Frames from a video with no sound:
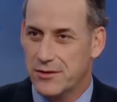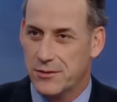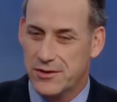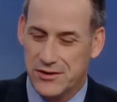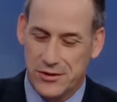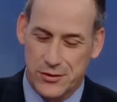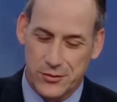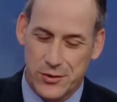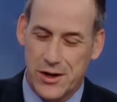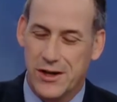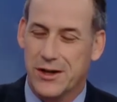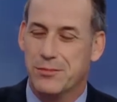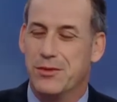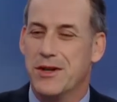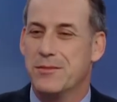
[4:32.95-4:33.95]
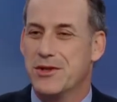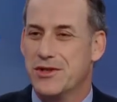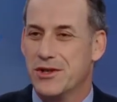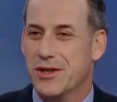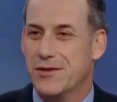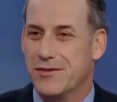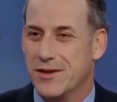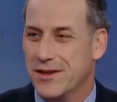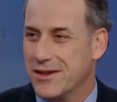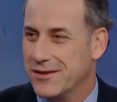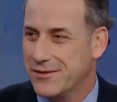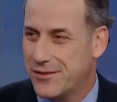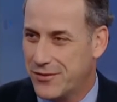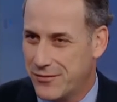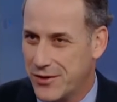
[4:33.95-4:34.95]
so he's either wrong or premature for
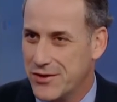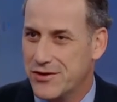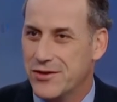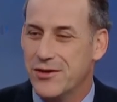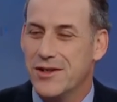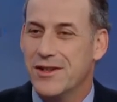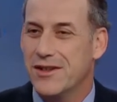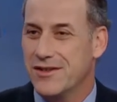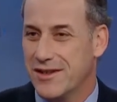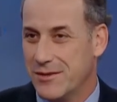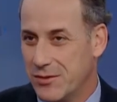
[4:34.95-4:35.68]
the first two years.